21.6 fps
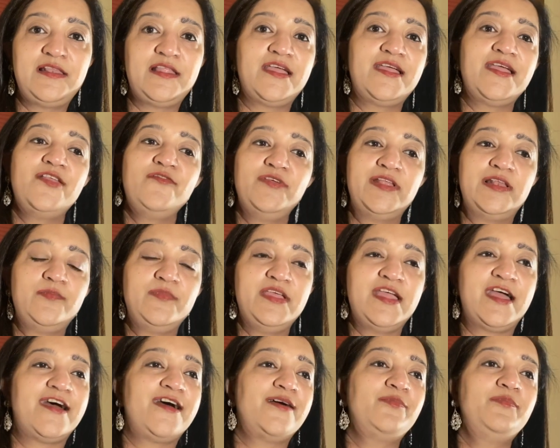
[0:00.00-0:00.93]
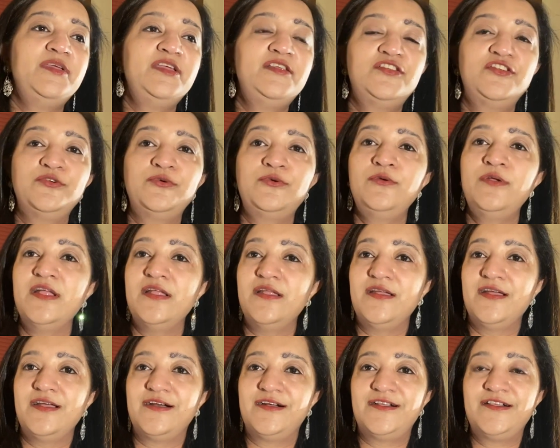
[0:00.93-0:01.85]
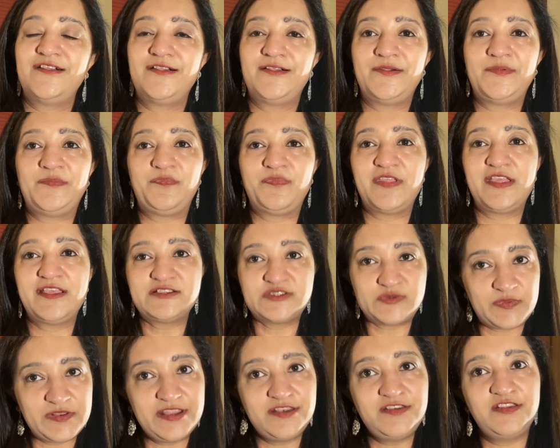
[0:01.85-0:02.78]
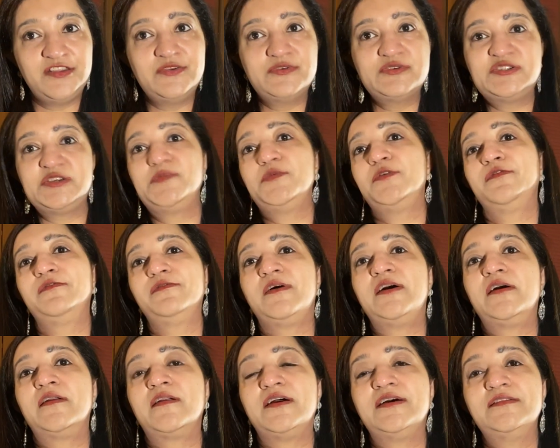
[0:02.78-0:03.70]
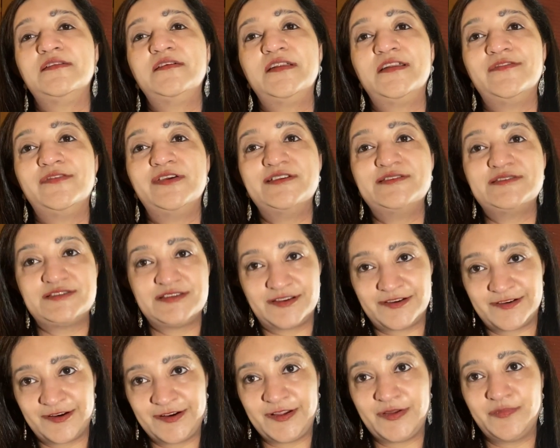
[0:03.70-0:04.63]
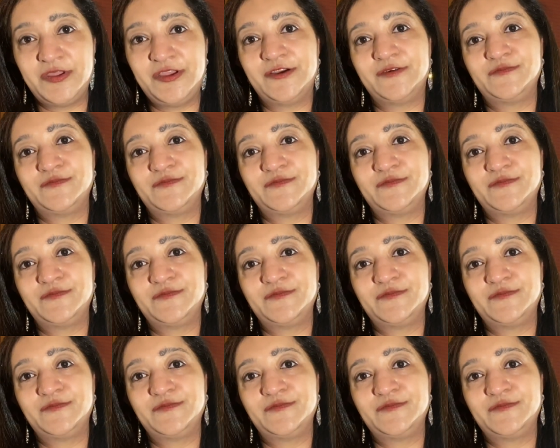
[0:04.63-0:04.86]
and we'll be happy to explain to you some of our other events that are coming up